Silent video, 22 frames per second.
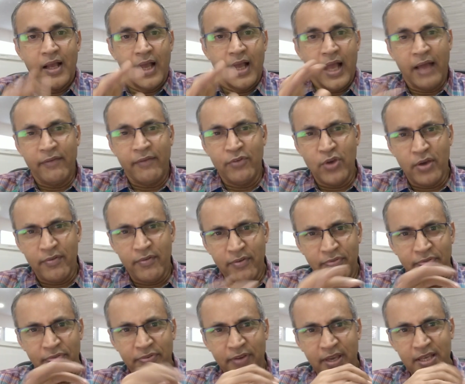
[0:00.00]
Have you
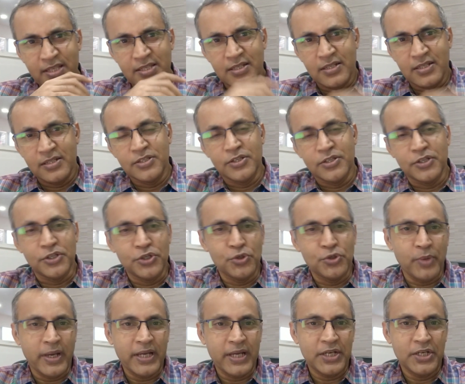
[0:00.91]
ever faced a
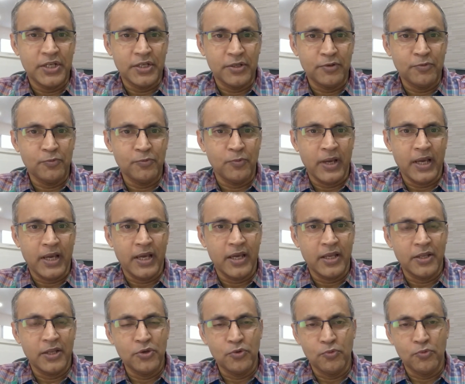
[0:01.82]
situation
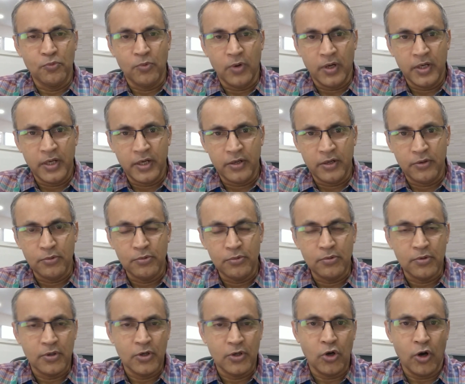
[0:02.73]
where you wanted
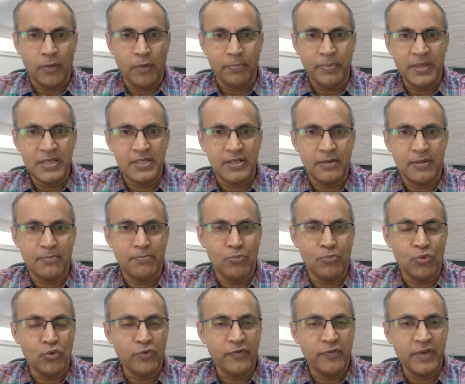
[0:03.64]
to copy
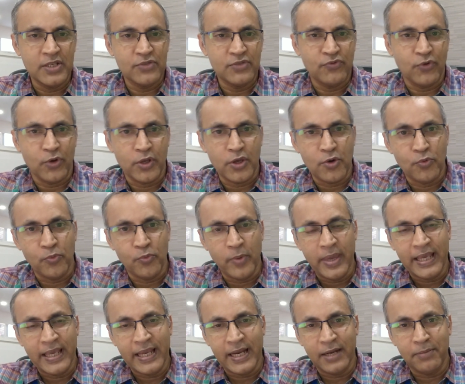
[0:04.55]
some movies for your
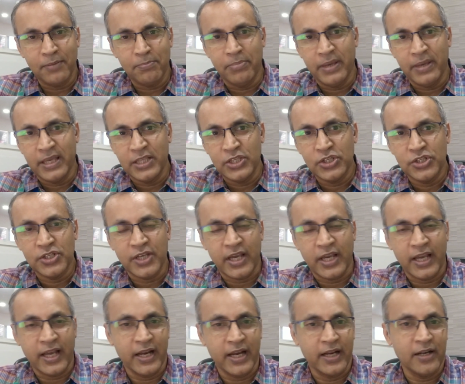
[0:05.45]
weekend binge
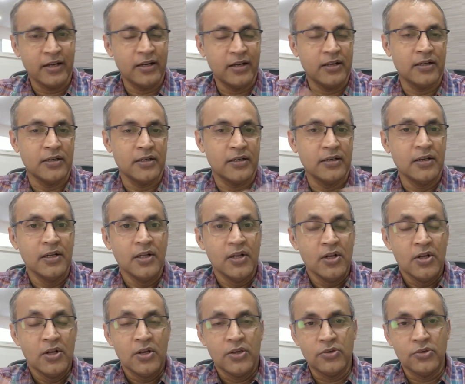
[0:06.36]
and
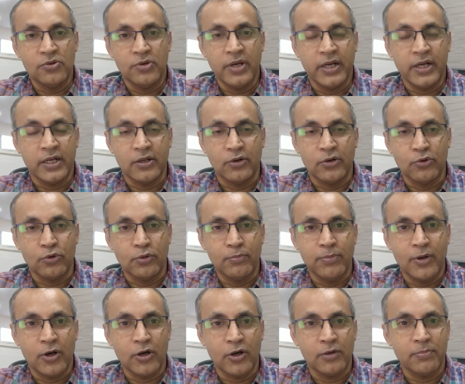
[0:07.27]
you hit a
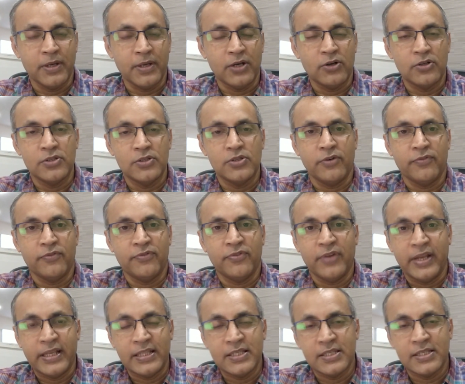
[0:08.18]
roadblock because your
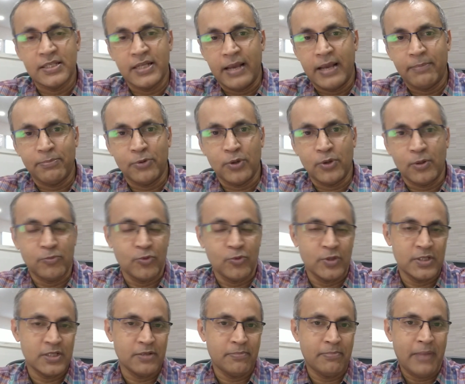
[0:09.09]
friend's laptop
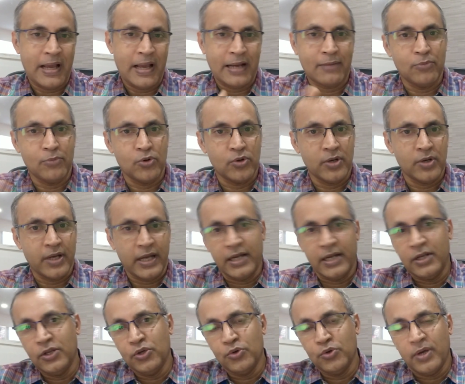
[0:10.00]
was a MacBook
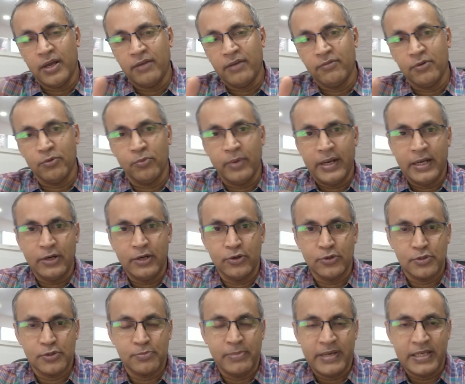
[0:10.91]
and you have a
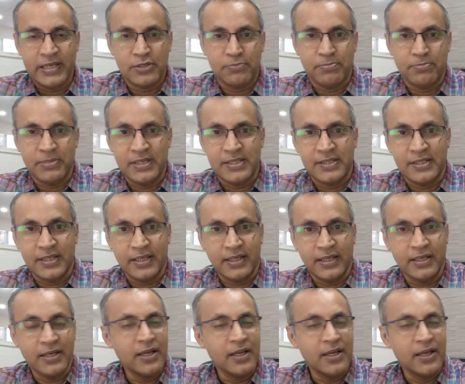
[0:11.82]
Windows-based PC?